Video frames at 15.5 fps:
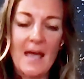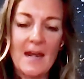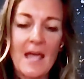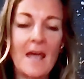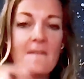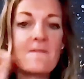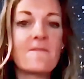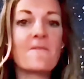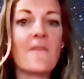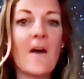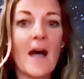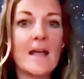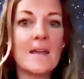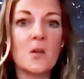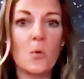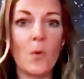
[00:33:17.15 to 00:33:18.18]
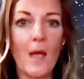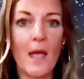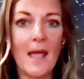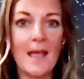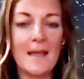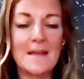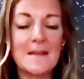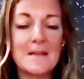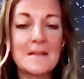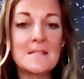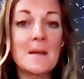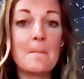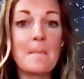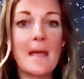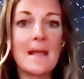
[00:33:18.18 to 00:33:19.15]
of that and find a
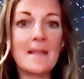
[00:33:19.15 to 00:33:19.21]
way